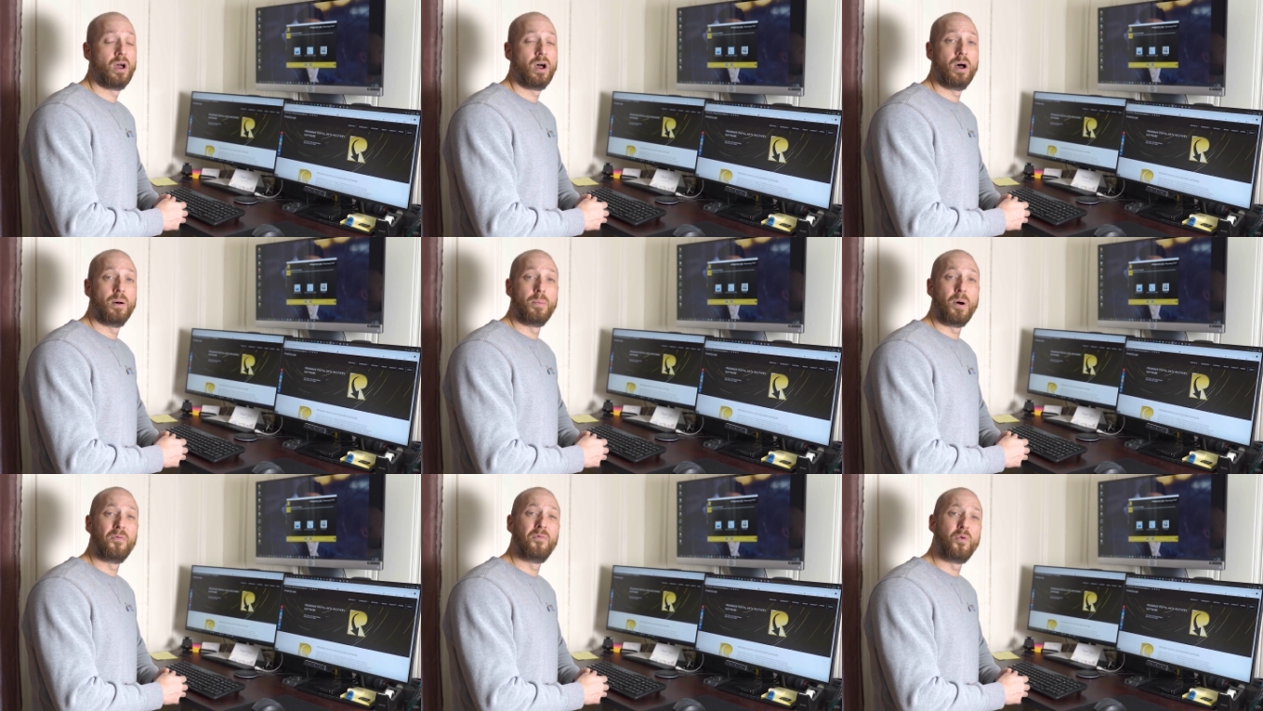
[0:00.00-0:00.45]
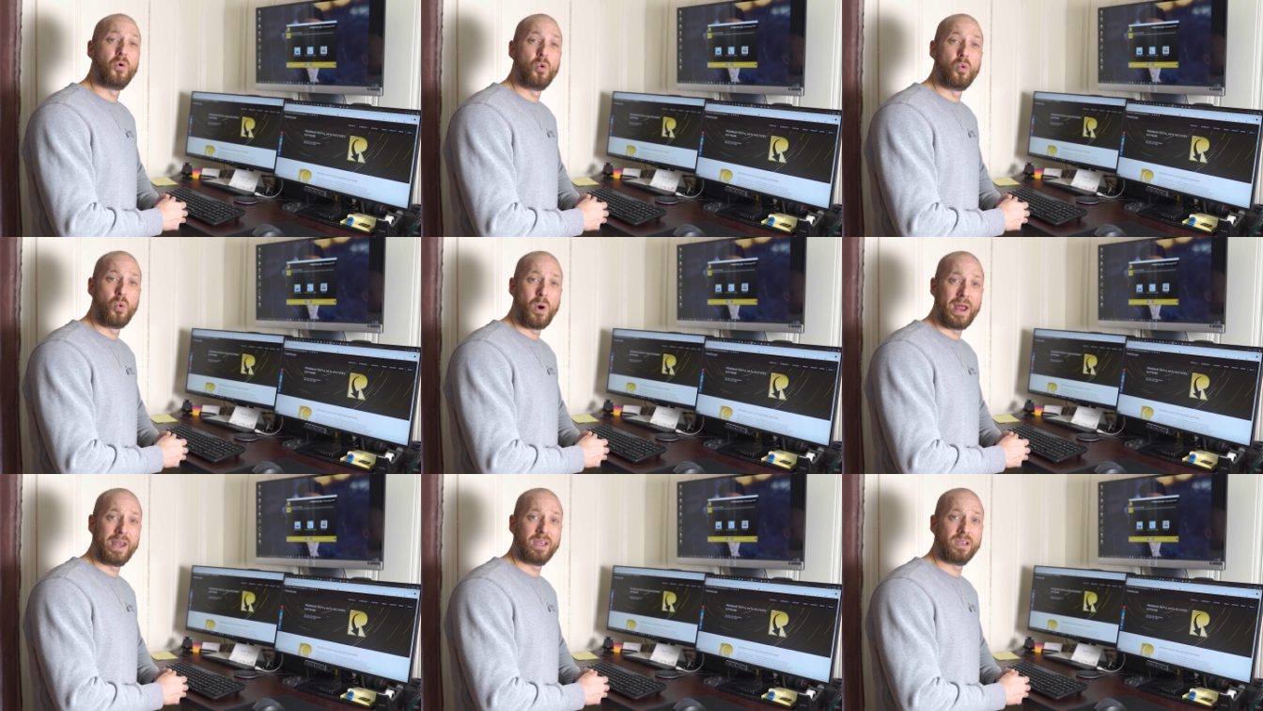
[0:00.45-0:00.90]
a full
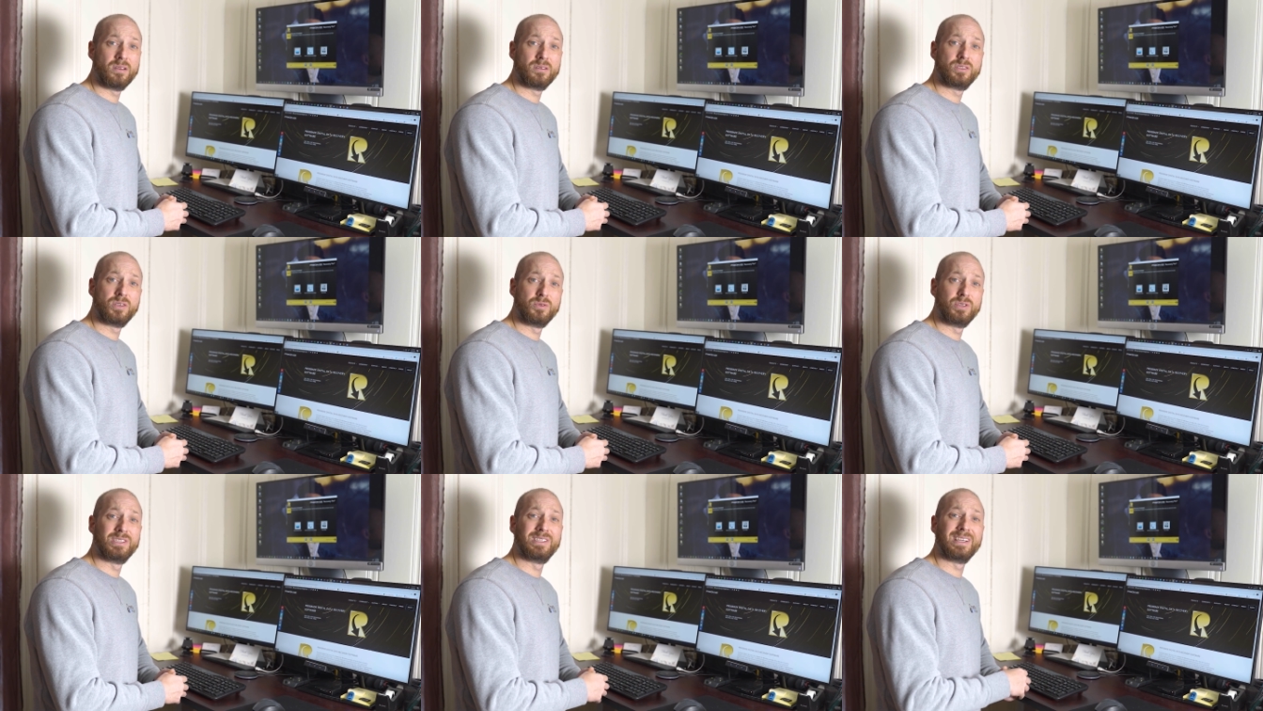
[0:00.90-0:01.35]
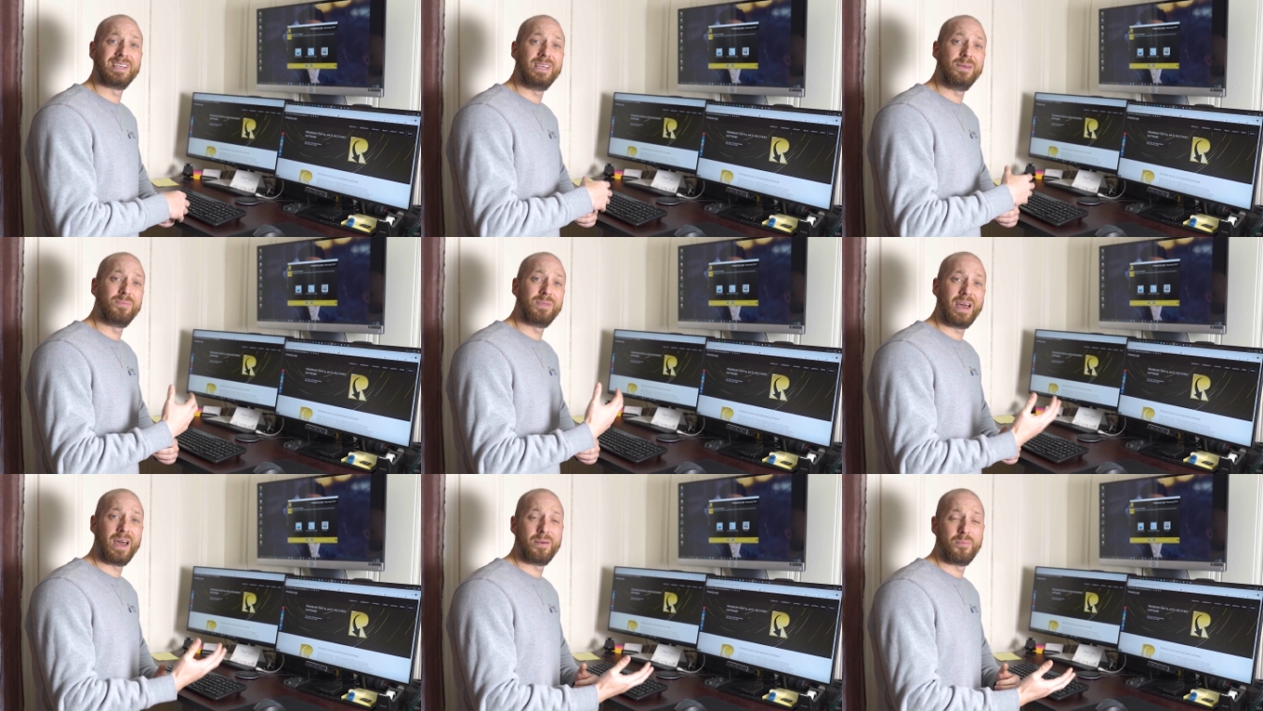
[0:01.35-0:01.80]
wedding. So just to
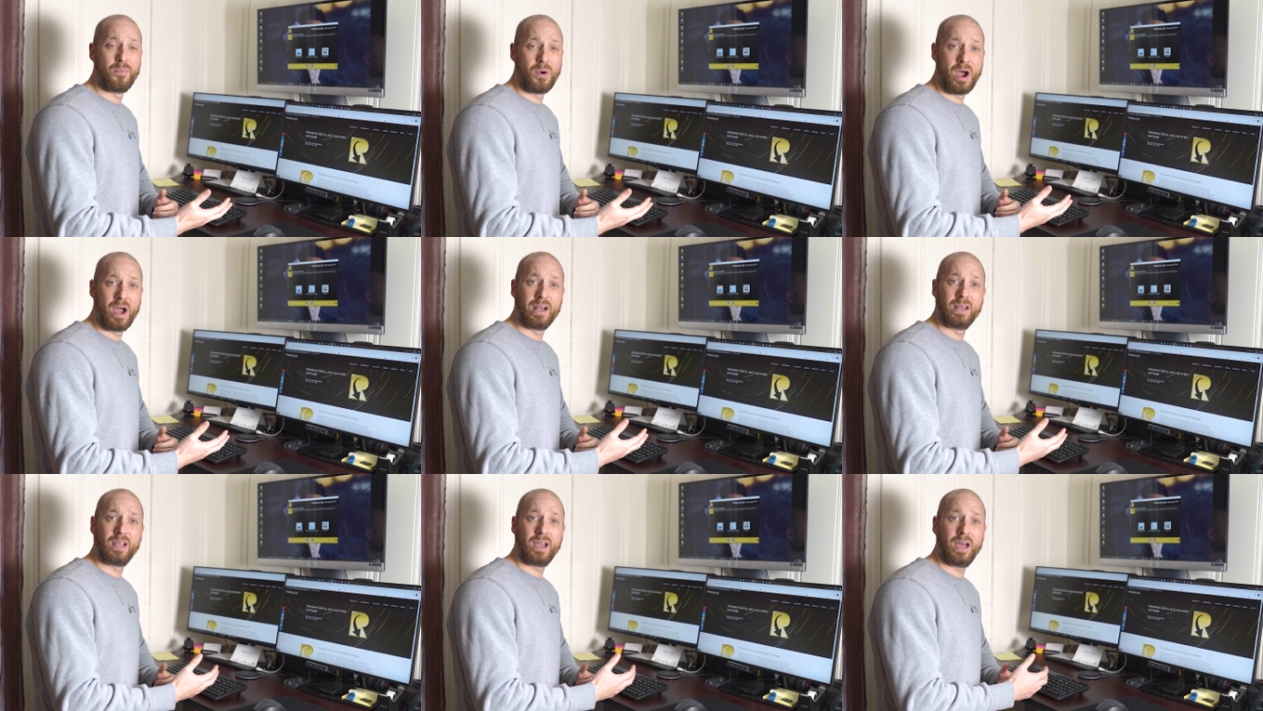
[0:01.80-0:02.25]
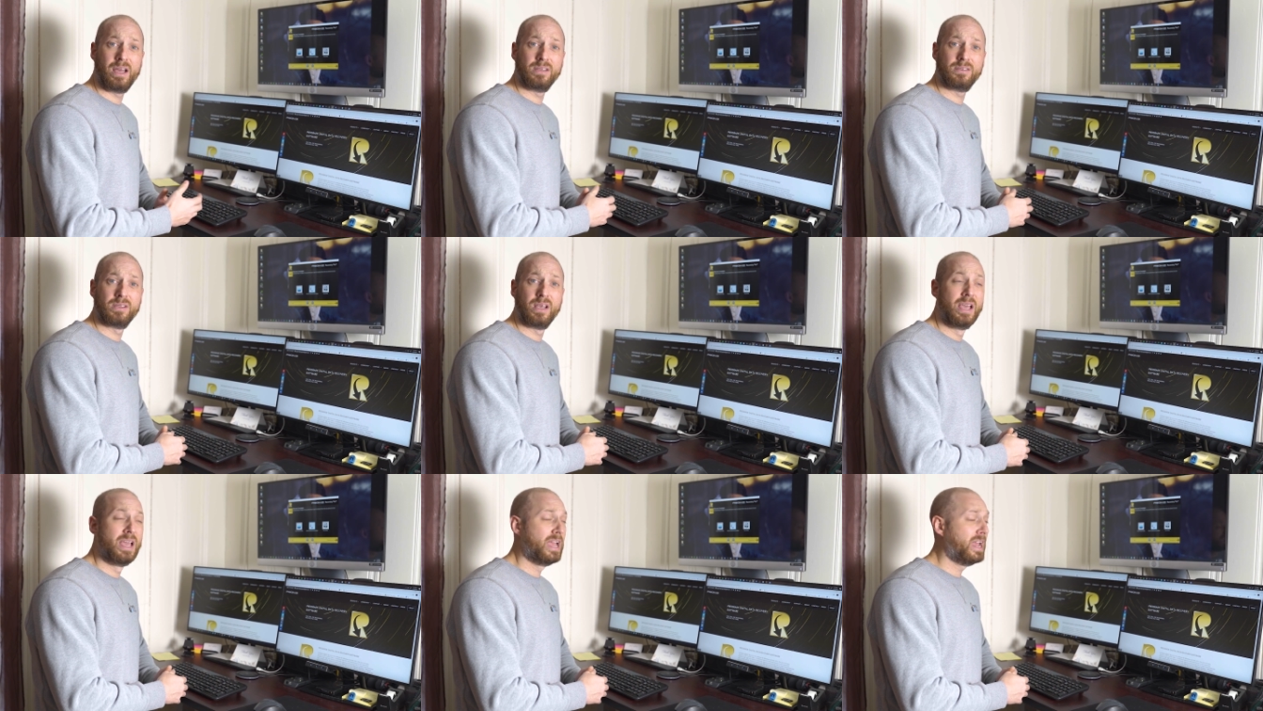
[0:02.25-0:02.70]
keep that in mind,
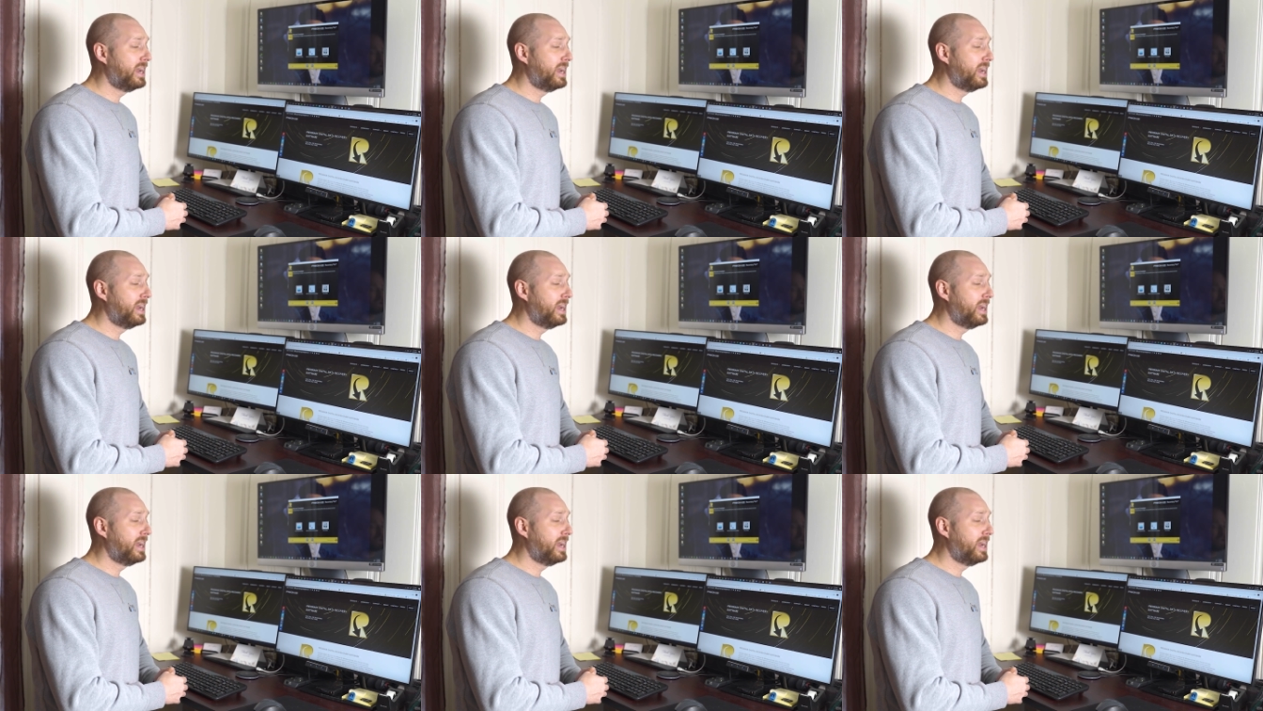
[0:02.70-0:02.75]
guys.